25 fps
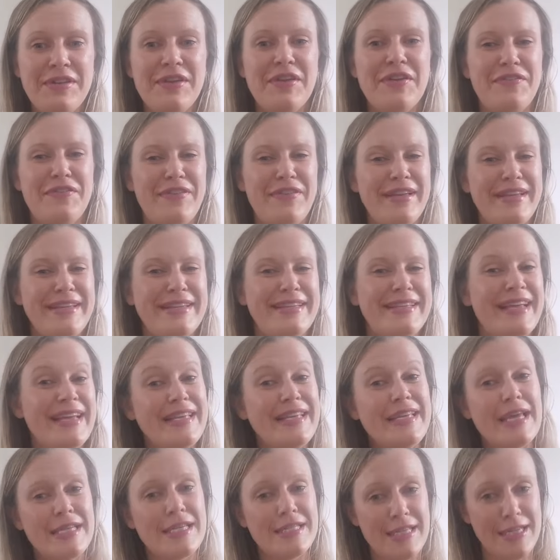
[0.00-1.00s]
your face. Eh,
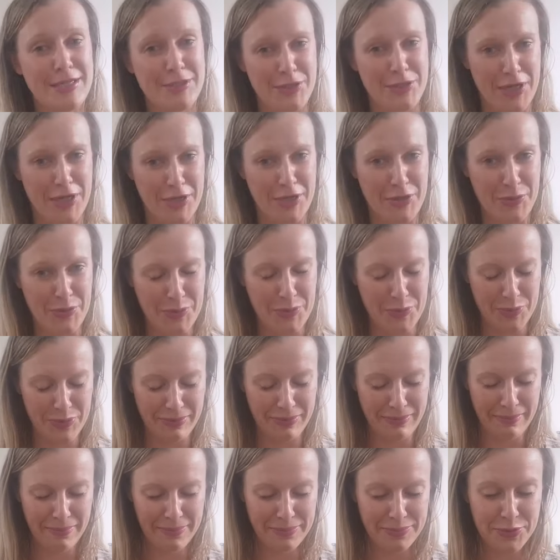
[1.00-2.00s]
yes, I'm
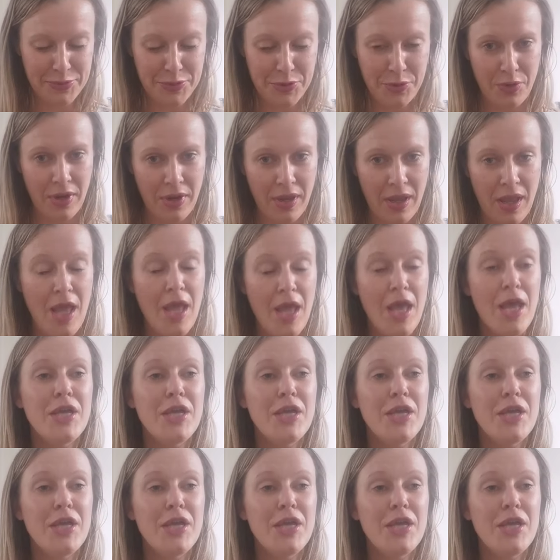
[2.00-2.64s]
sorry.